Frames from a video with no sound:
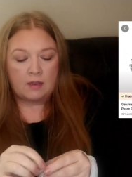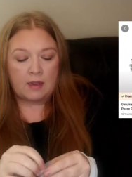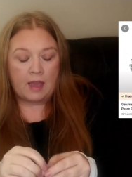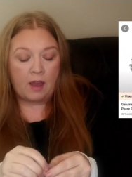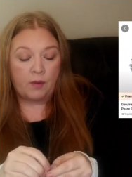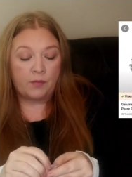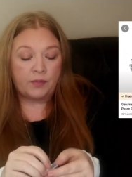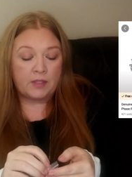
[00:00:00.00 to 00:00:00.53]

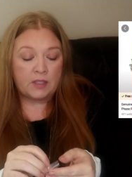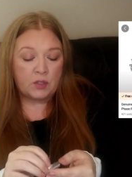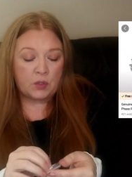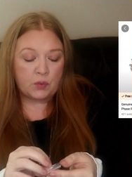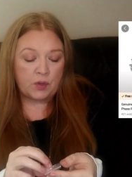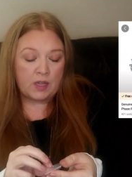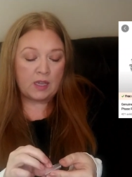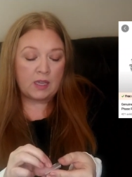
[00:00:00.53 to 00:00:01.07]
Now,
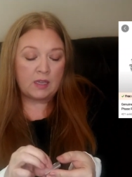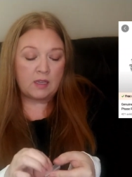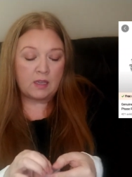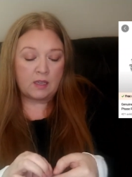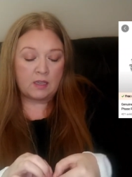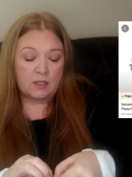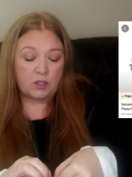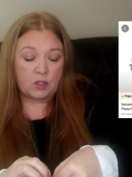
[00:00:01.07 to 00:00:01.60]
this ring
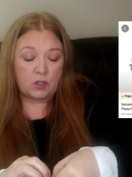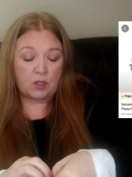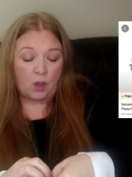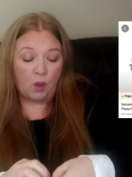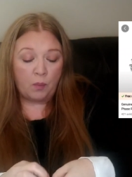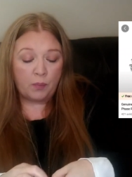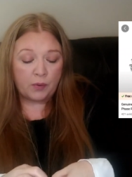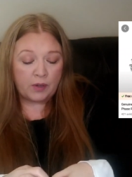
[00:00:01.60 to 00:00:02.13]
is
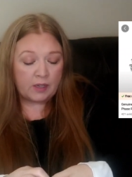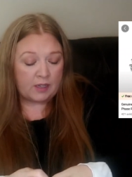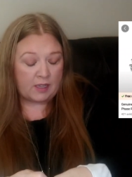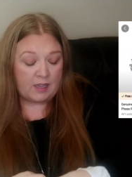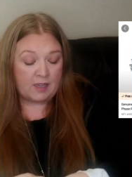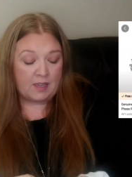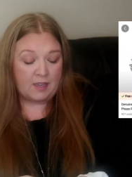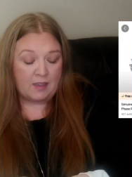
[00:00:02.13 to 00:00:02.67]
so
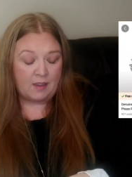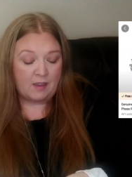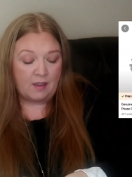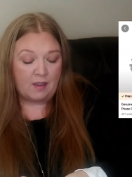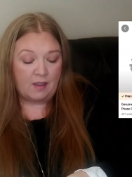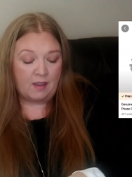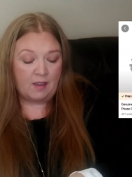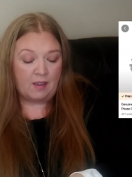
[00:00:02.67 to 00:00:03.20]
pretty.
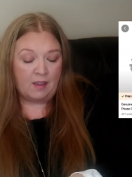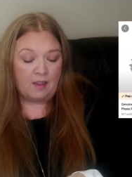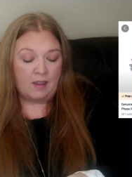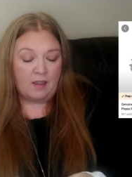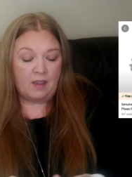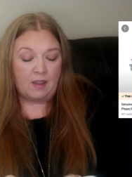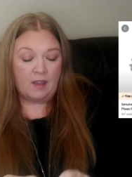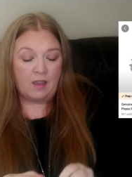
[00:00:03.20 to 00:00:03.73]

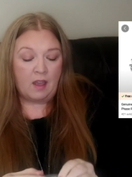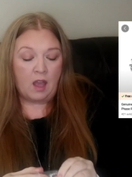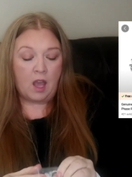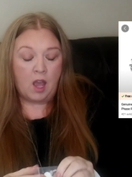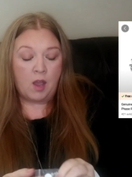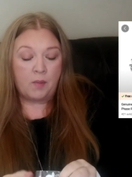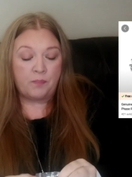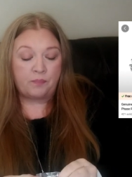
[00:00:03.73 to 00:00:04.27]

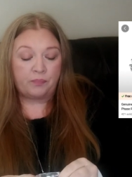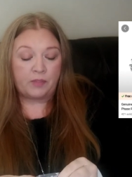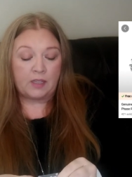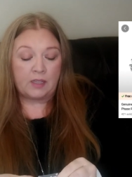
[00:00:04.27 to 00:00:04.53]
Um,